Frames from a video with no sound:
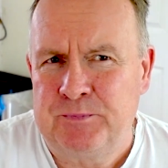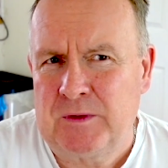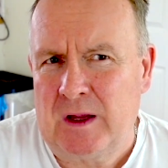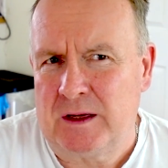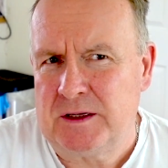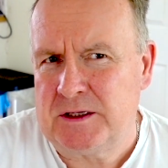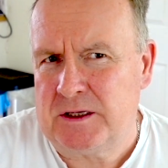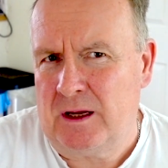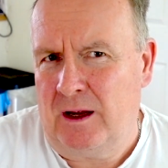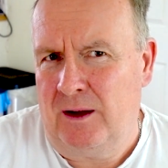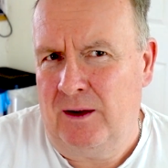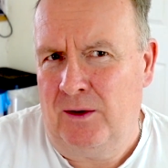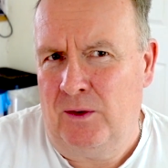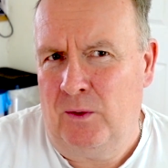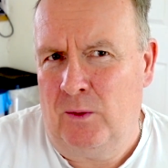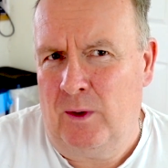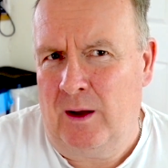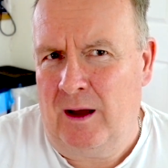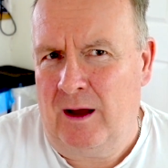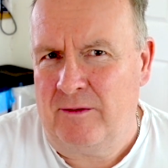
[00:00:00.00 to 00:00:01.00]

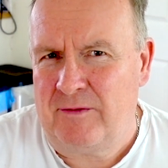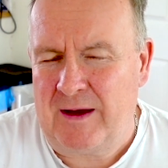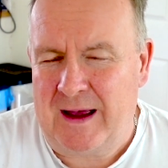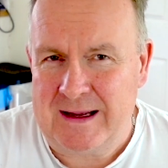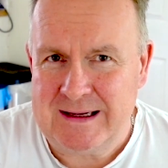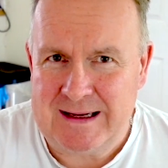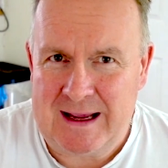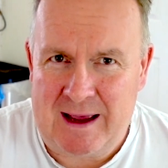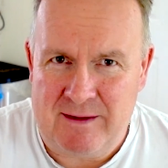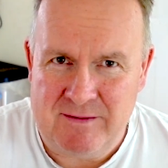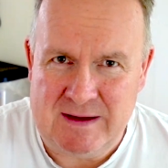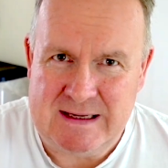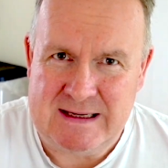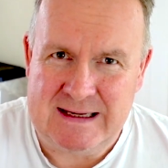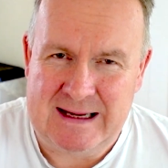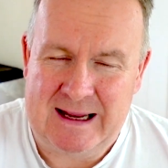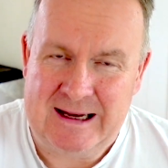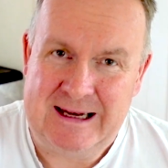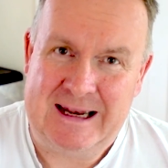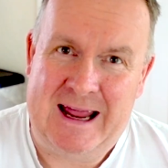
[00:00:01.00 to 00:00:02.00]
So having to
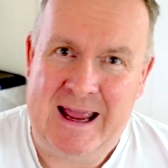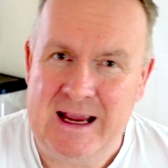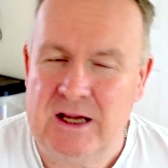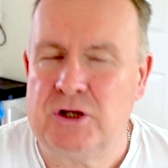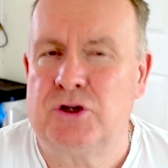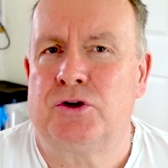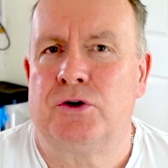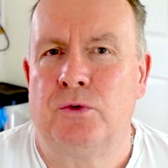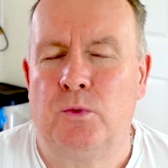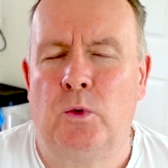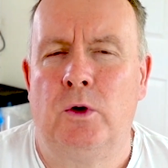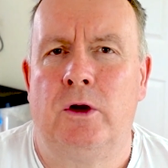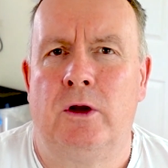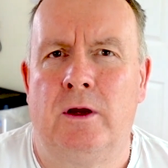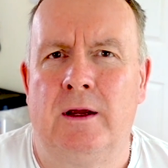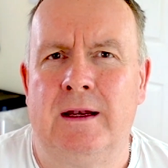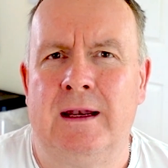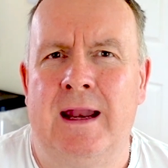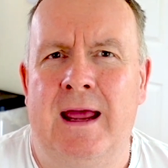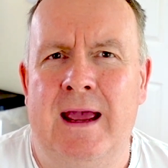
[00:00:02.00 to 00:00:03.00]
get in extra
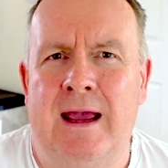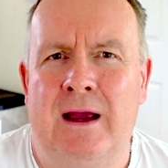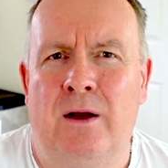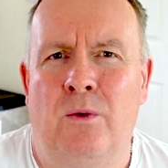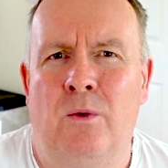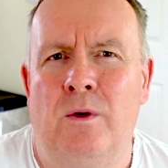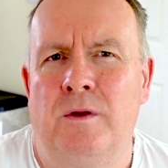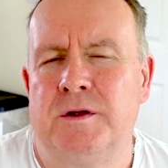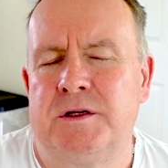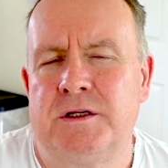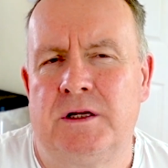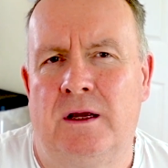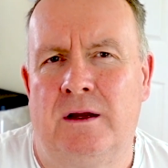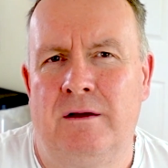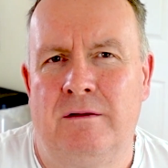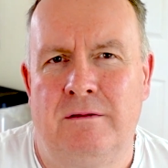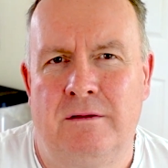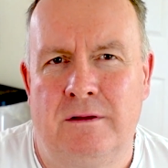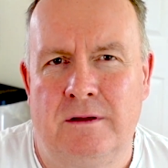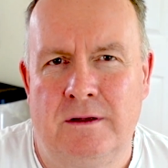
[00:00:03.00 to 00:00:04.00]
work now
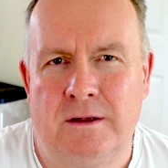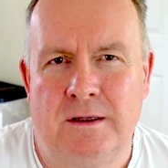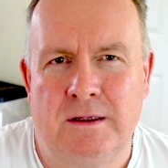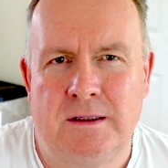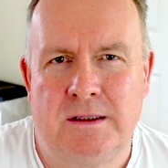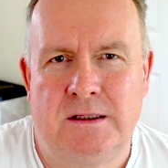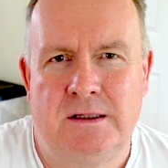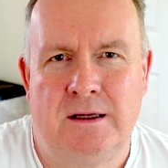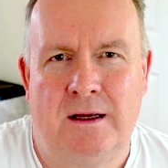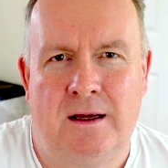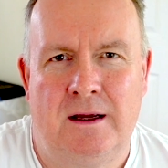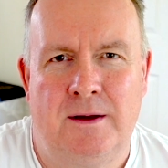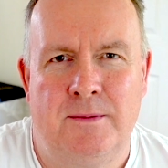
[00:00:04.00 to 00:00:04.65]
so that